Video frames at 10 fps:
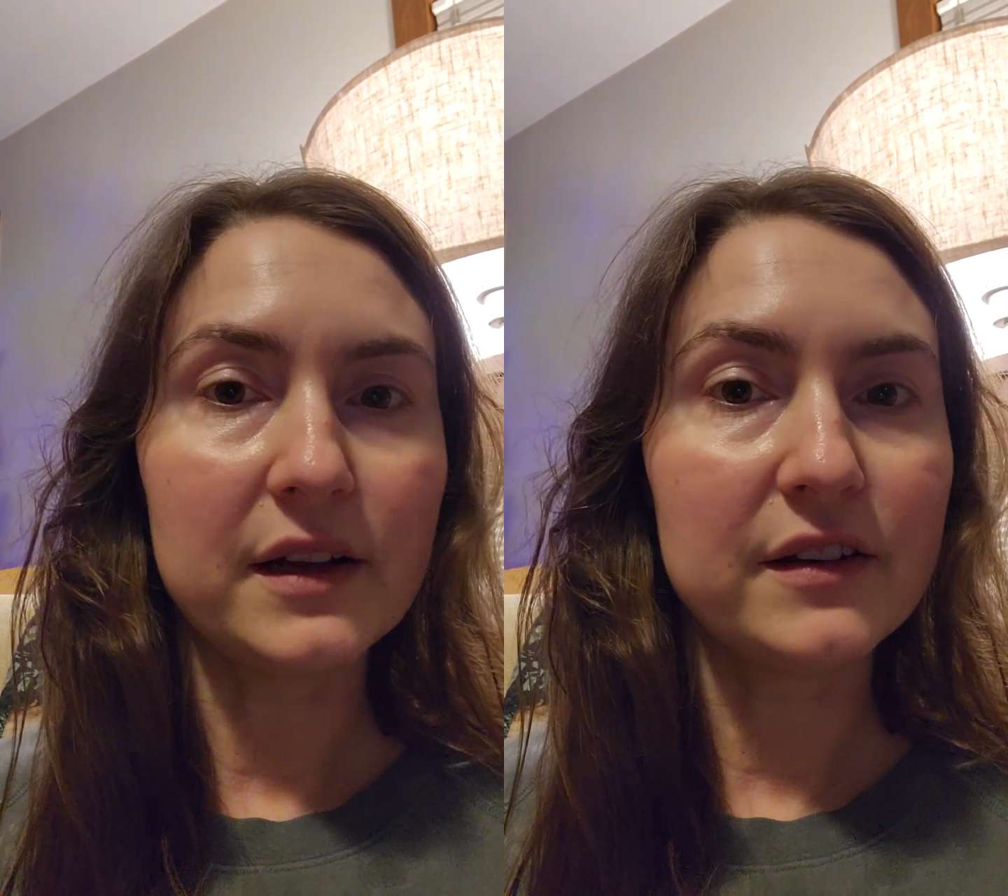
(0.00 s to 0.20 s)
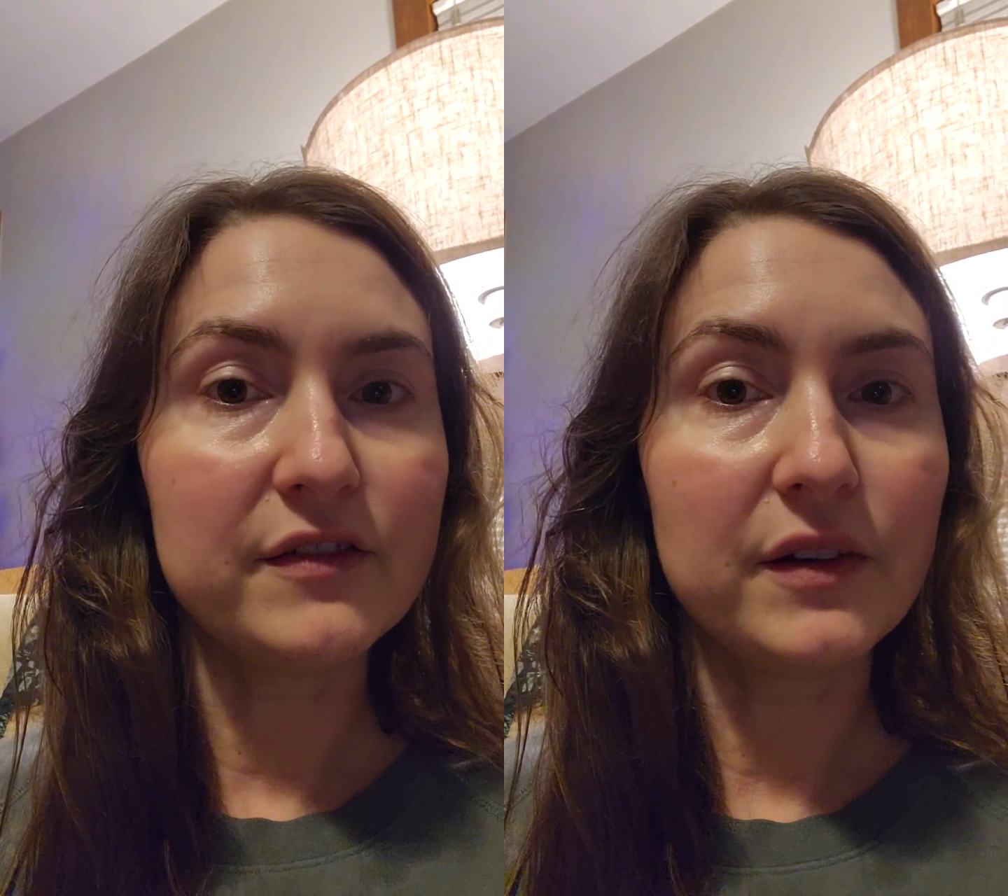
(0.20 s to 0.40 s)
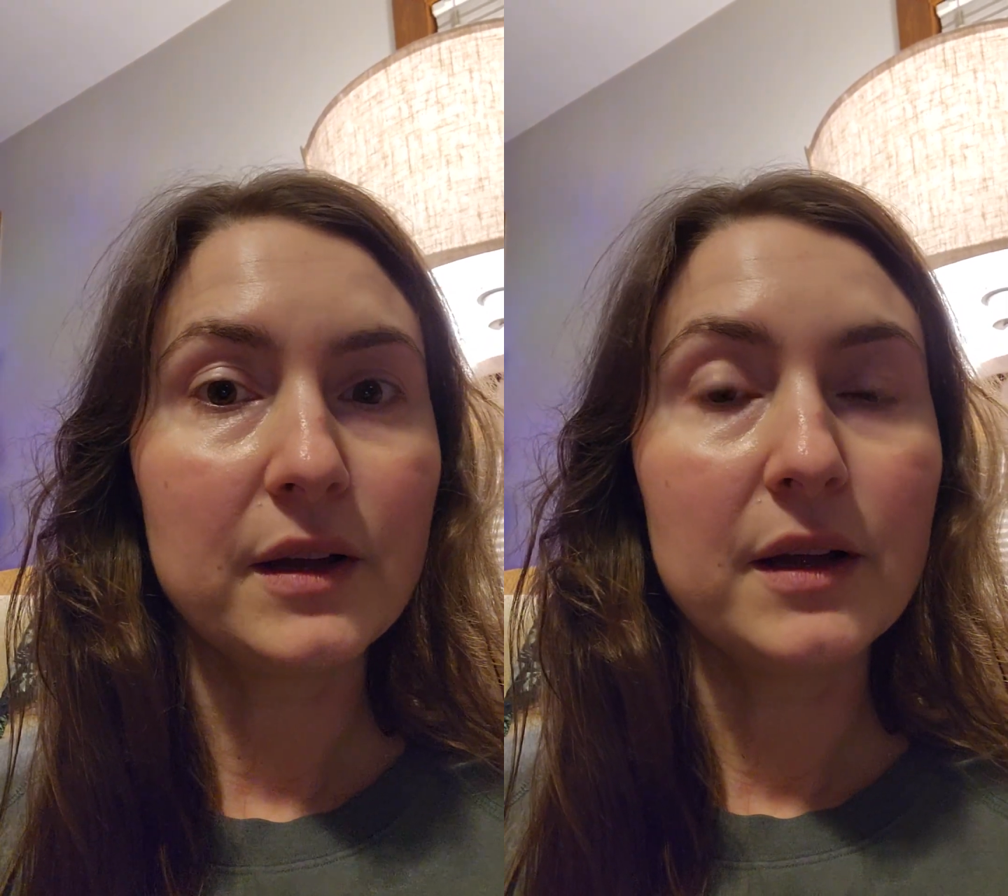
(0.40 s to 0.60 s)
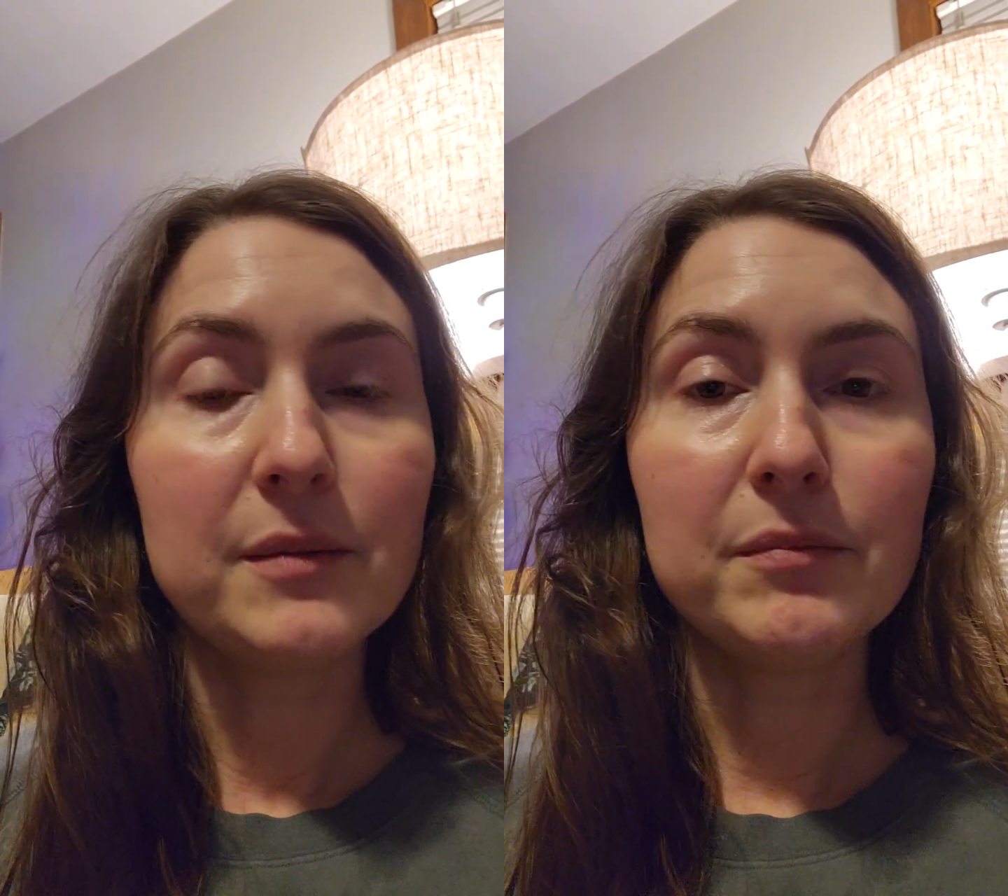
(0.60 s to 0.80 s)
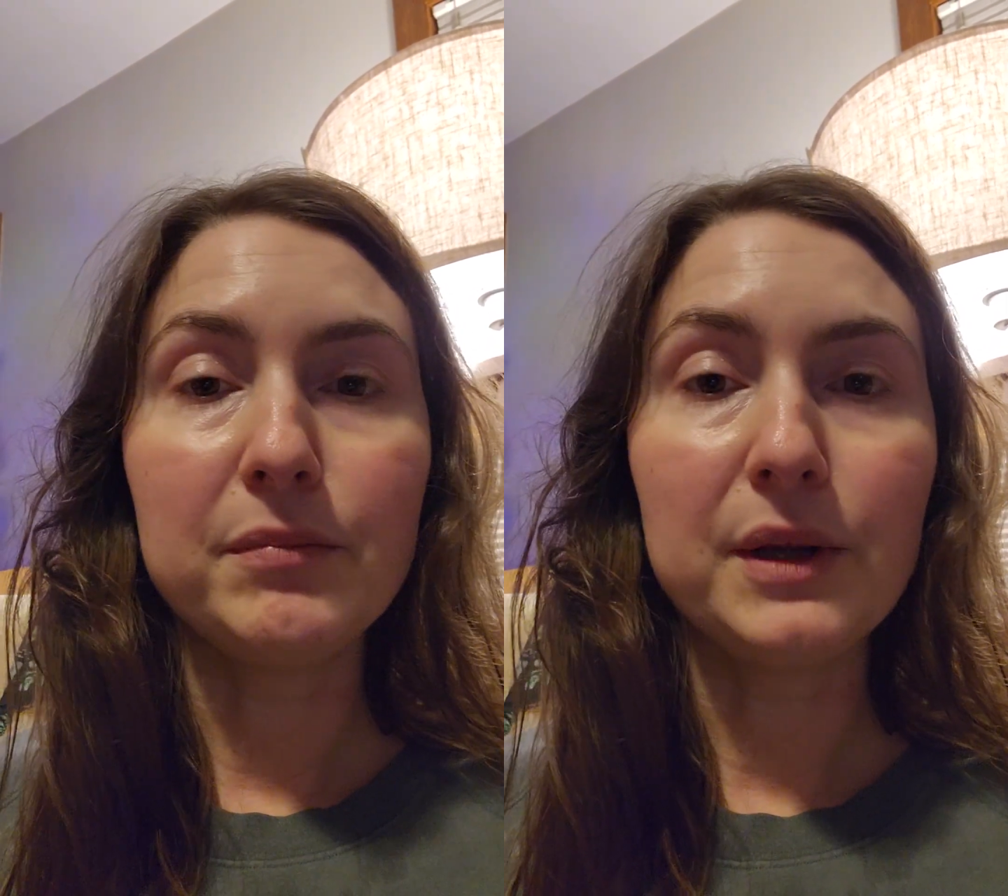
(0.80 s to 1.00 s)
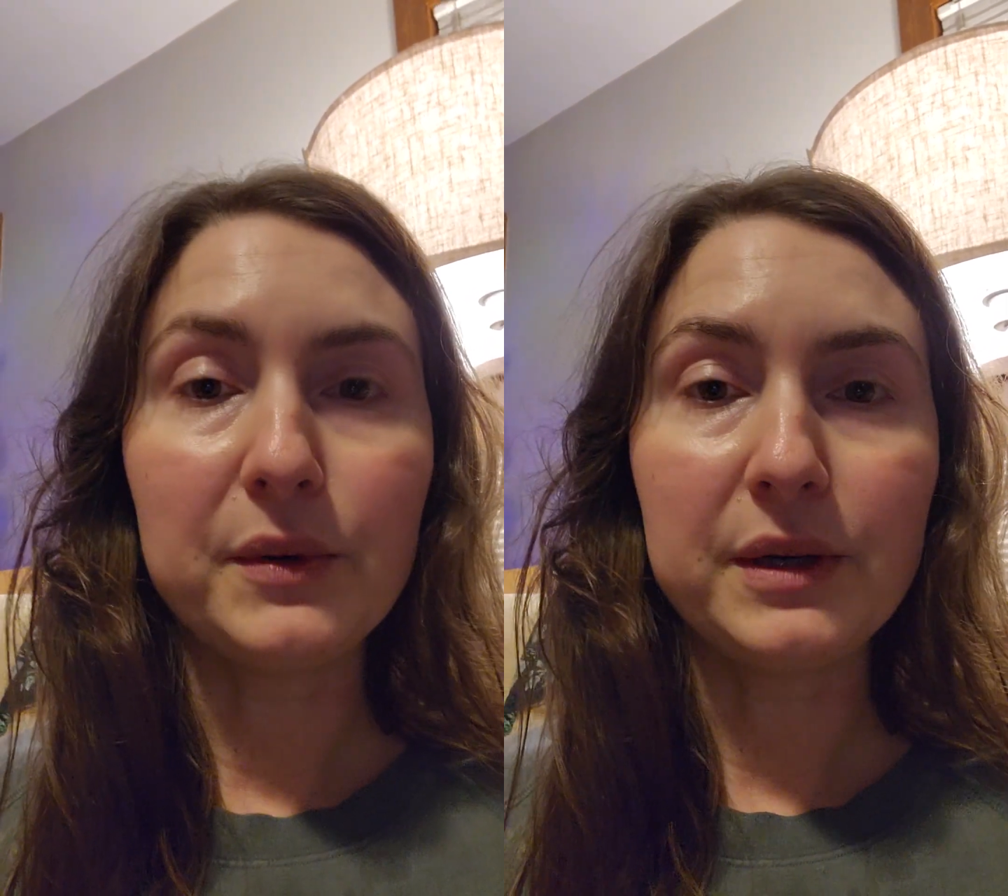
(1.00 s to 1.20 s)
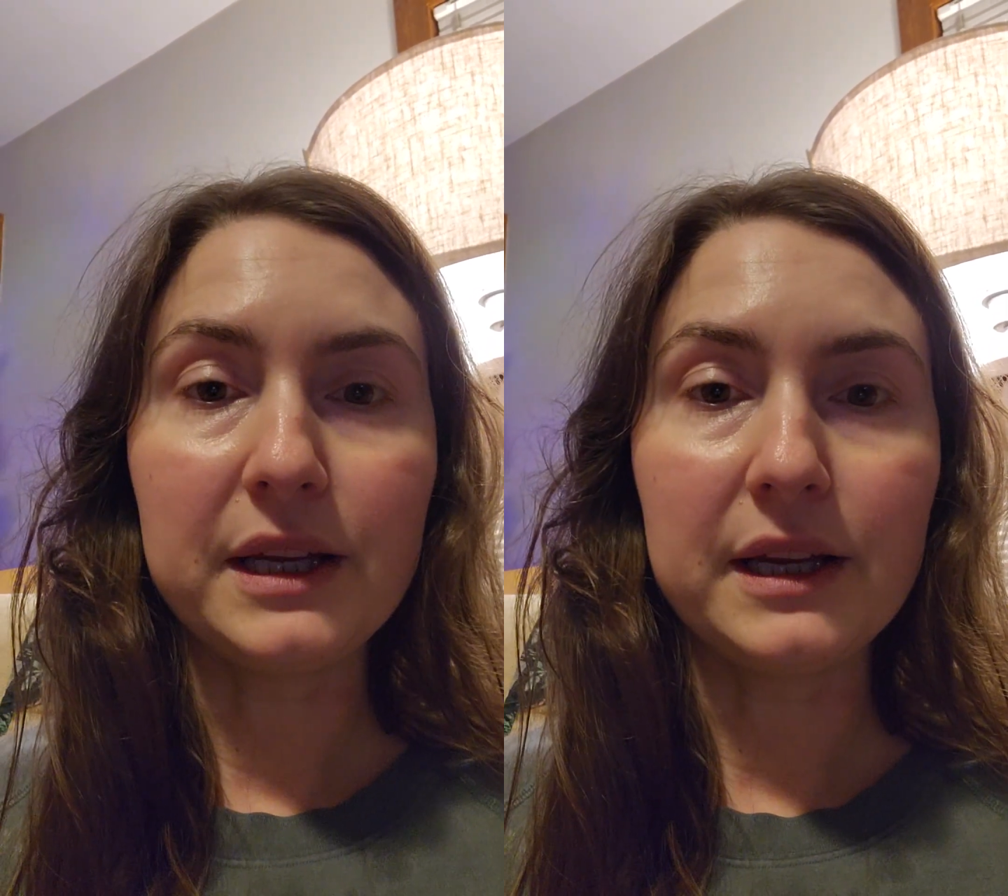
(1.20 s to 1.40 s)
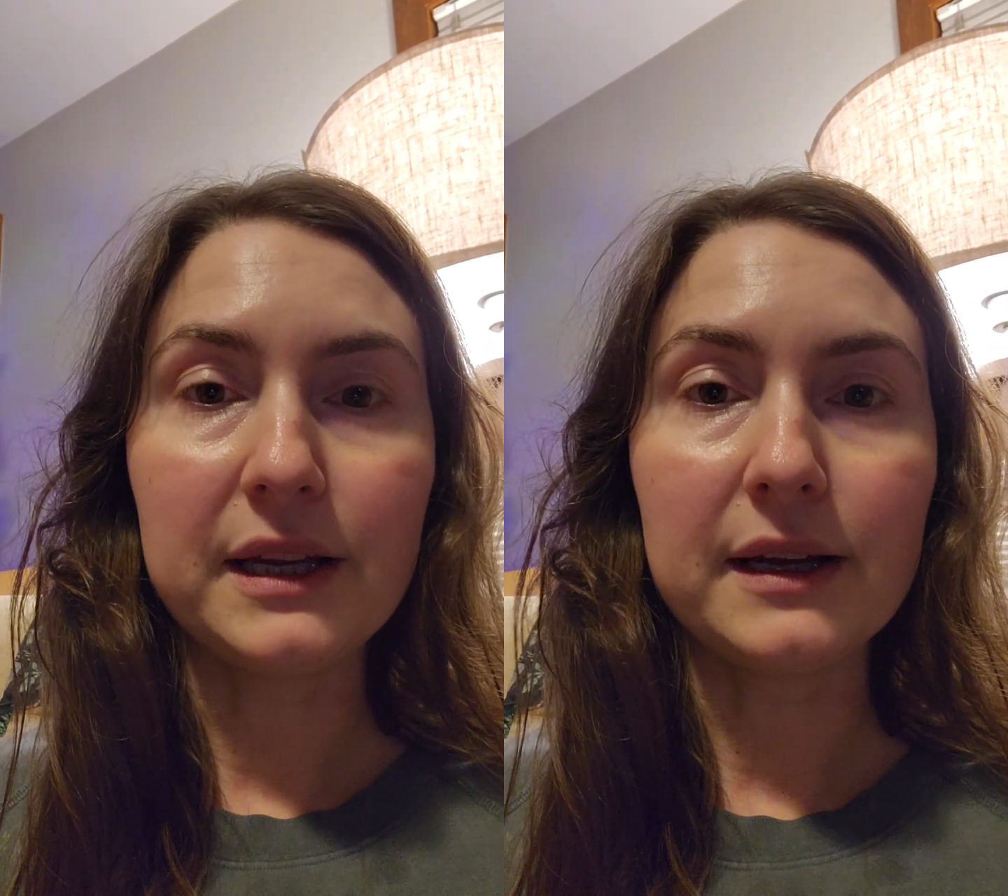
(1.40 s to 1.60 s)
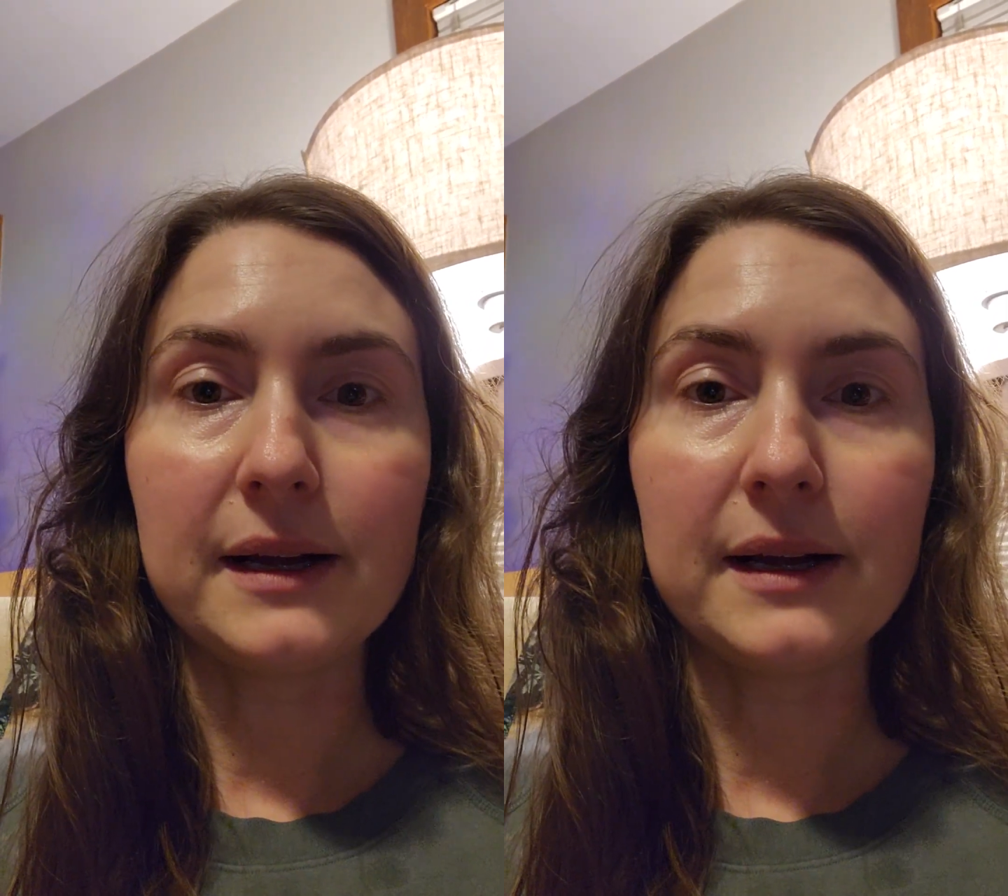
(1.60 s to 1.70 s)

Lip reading: of bloating,